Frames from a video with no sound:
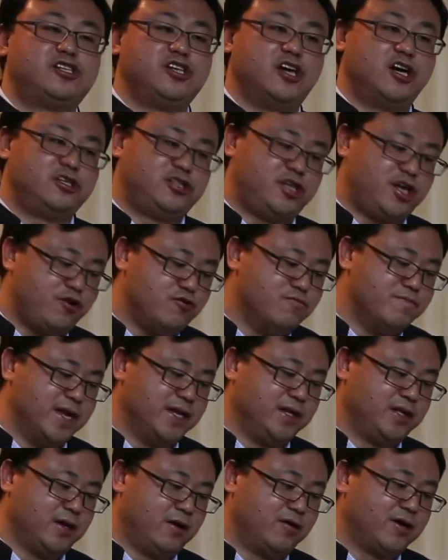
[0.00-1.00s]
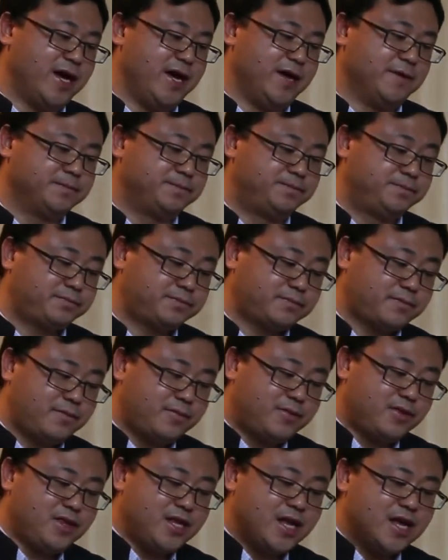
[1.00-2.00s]
achievement? Okay,
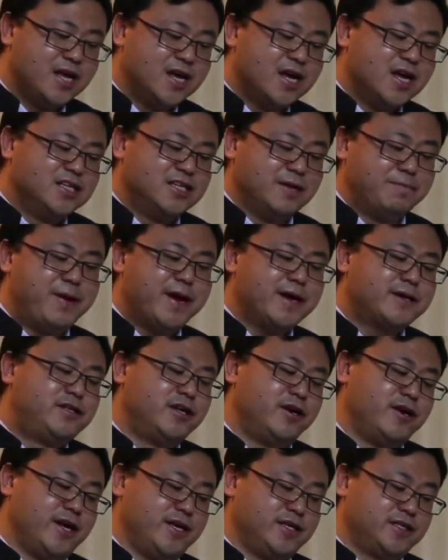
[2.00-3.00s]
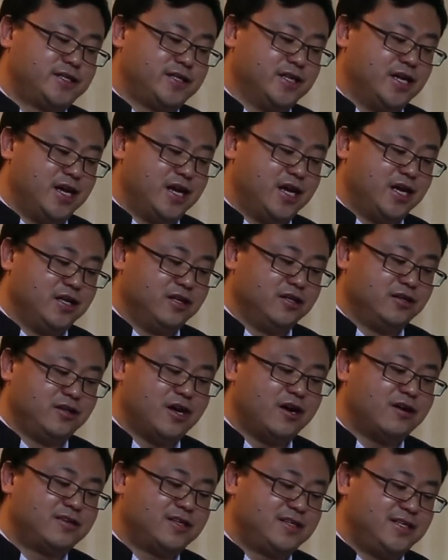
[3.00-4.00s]
the picture is
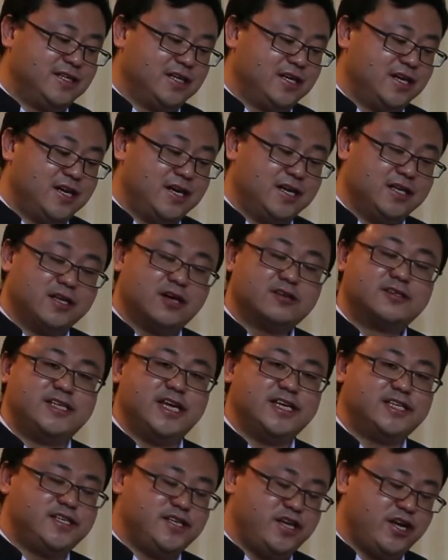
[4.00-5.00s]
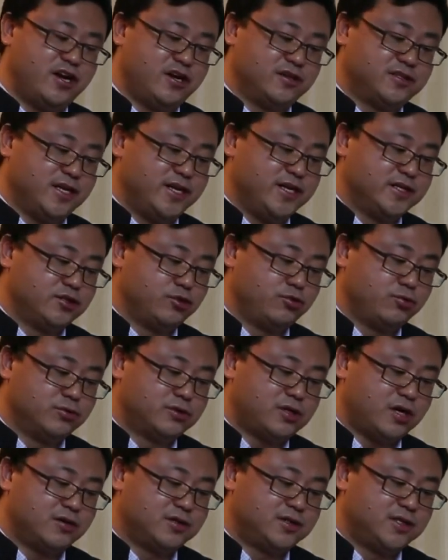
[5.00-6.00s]
not this year's, it's
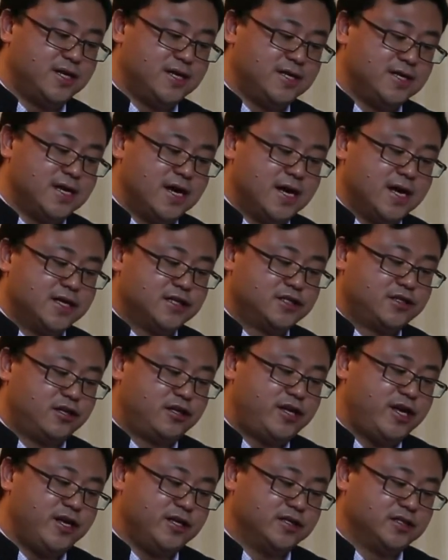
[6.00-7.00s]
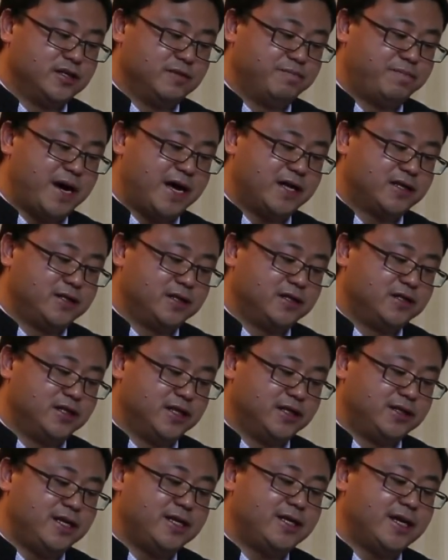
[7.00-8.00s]
2013, but
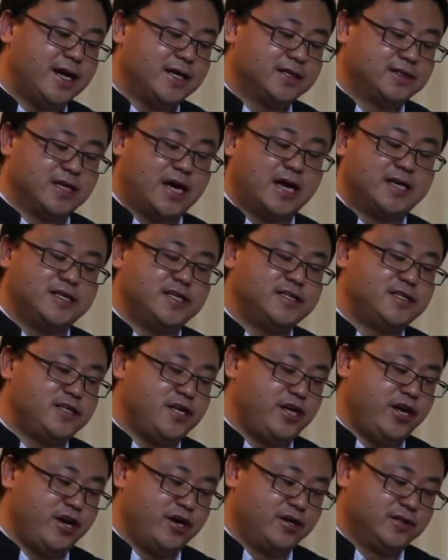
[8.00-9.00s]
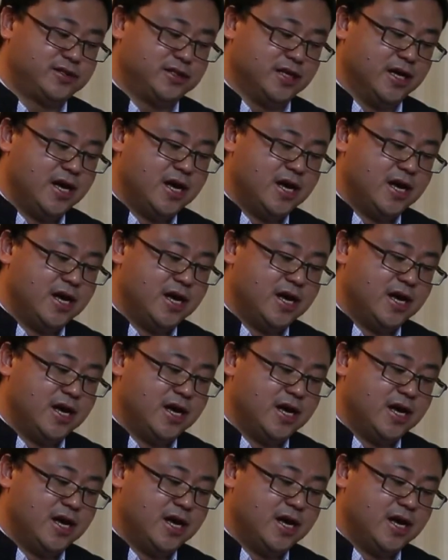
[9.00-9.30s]
the data are this year's.